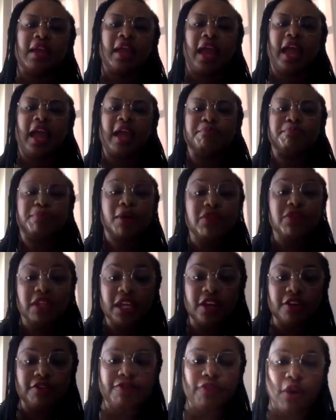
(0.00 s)
And building
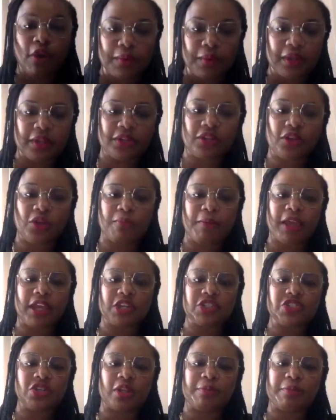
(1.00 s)
here forward, you know,
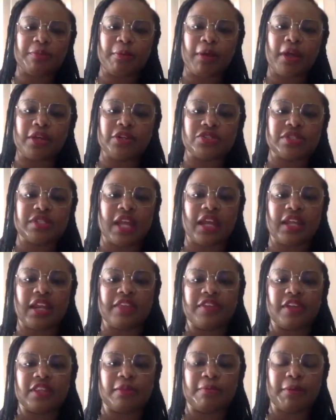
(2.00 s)
making sure that people understand, I
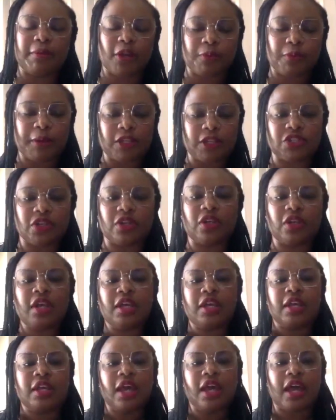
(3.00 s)
think the bigger picture,
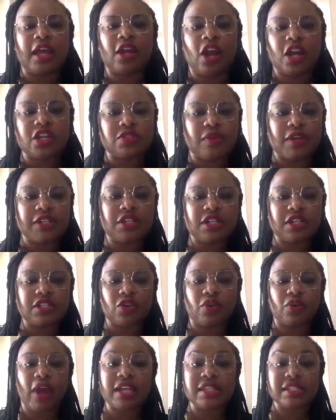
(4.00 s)
incarceration is
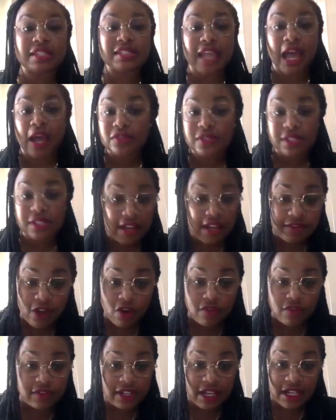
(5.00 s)
a crisis outside of
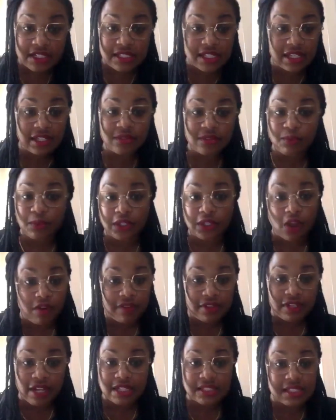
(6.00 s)
COVID-19. When
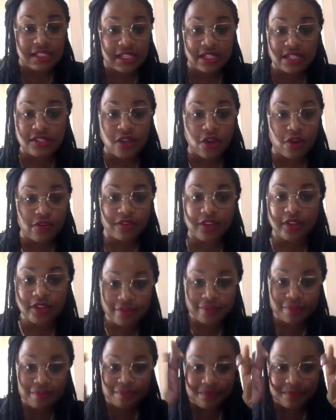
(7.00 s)
COVID-19 is
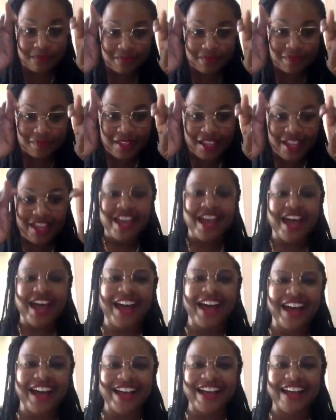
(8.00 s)
over,
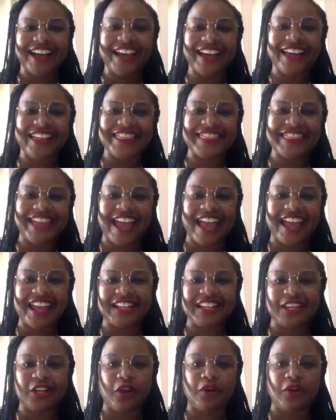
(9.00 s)

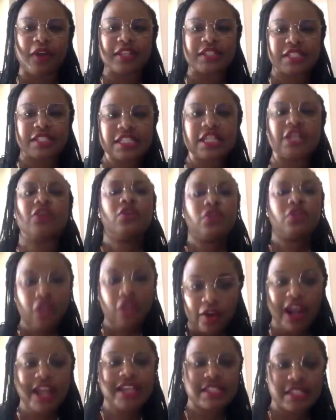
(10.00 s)
then, you know, it's still a
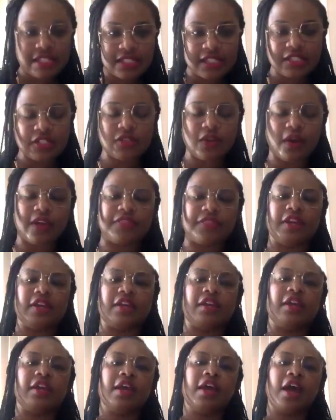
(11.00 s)
crisis. And so I
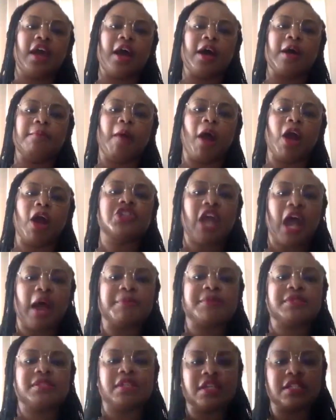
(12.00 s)
think our
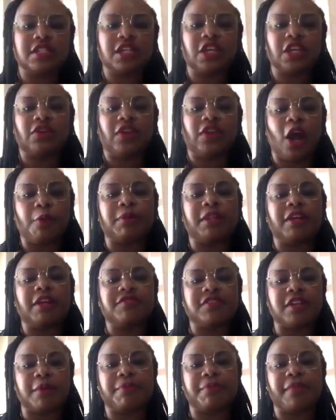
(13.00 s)
job is to continue to help
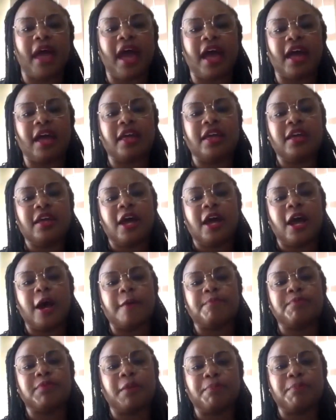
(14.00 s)
lift up that
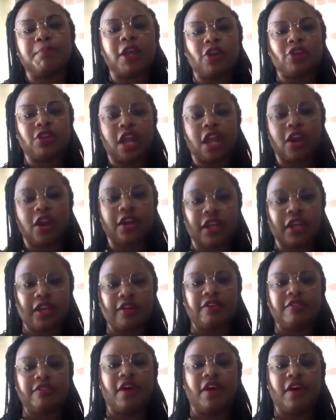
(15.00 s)
the bigger
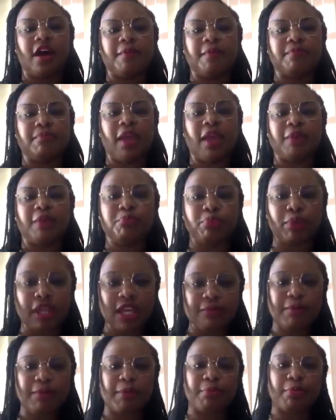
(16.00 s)
narrative and
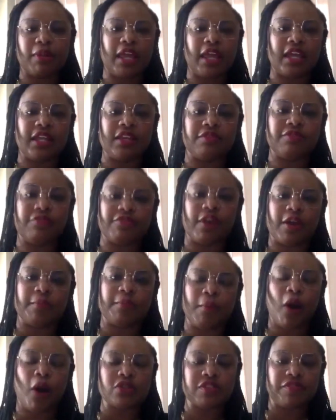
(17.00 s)
bringing people in
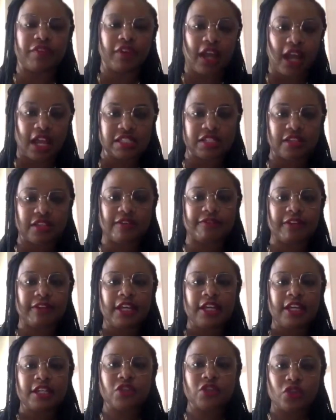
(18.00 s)
from all different kinds of
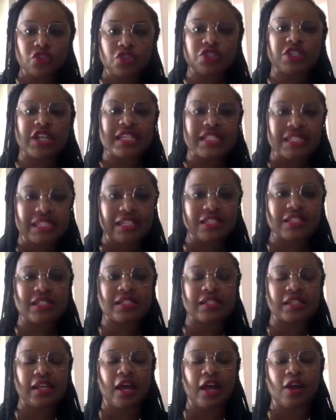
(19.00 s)
social
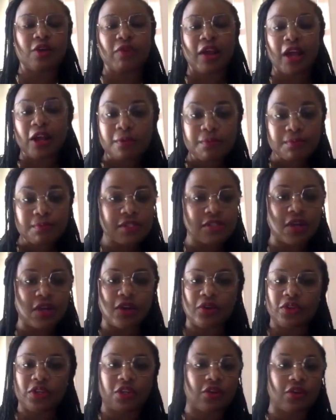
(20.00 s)
justice realms.
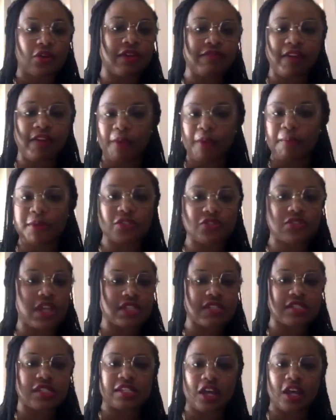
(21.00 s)
So, you know, environmental
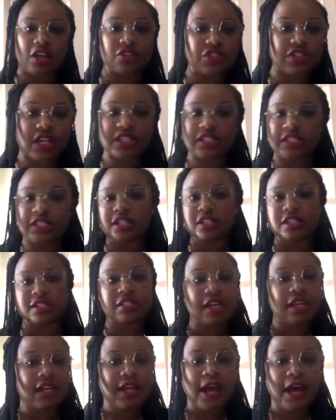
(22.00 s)
justice, health justice,
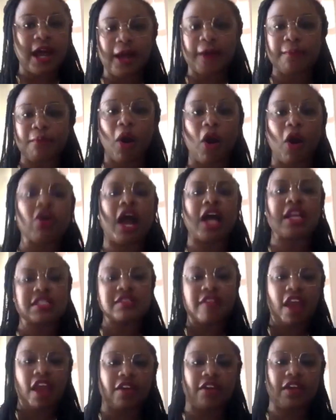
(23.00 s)
all kinds
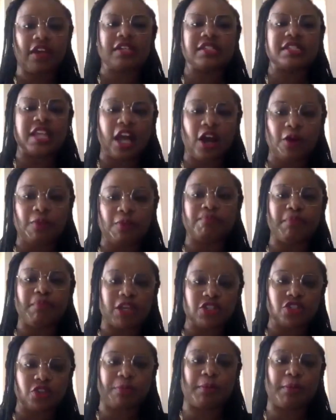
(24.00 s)
of areas to help
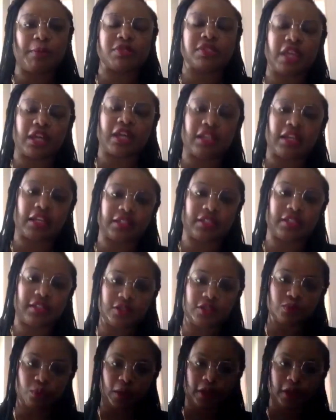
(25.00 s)
make sure people stay connected to
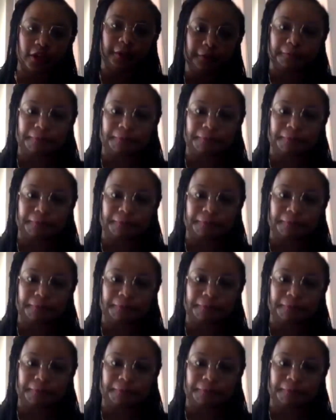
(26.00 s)
this work.